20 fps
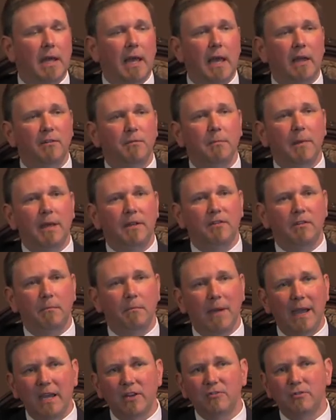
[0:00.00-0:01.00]
has made some
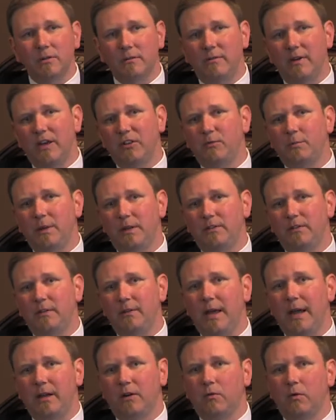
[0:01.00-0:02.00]
major investments in
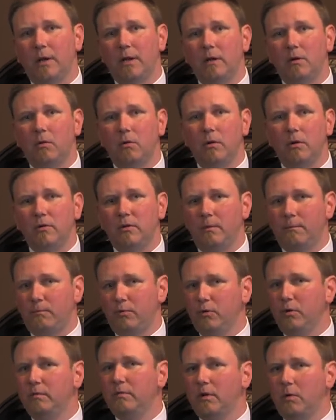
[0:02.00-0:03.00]
that grid in order to
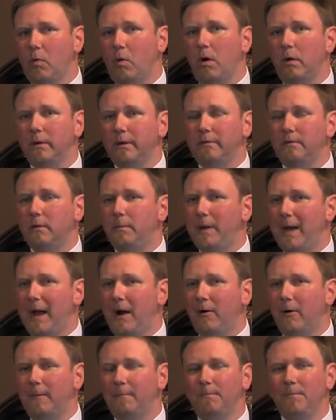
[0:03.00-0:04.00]
improve the quality of the
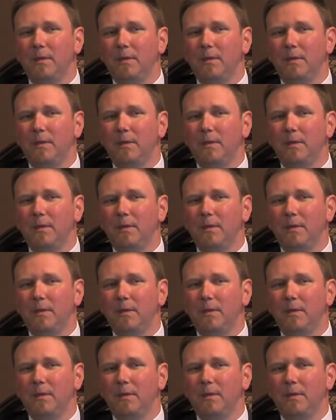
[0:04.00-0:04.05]
power.